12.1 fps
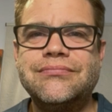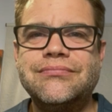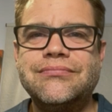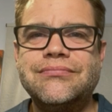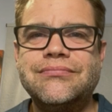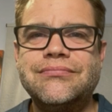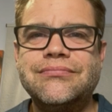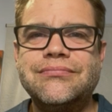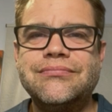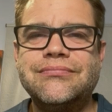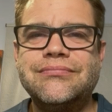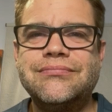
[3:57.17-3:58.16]

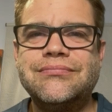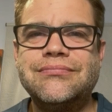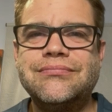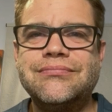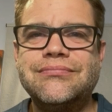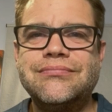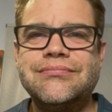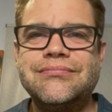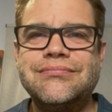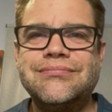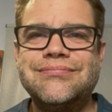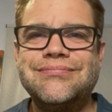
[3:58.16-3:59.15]

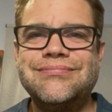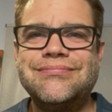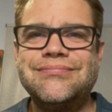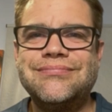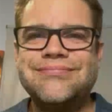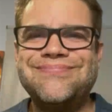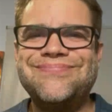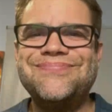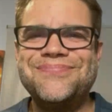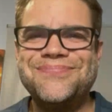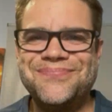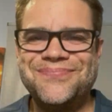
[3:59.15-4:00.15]

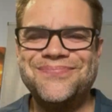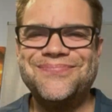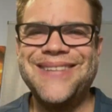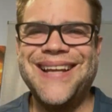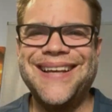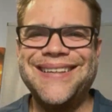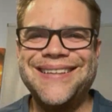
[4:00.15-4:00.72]
(silent)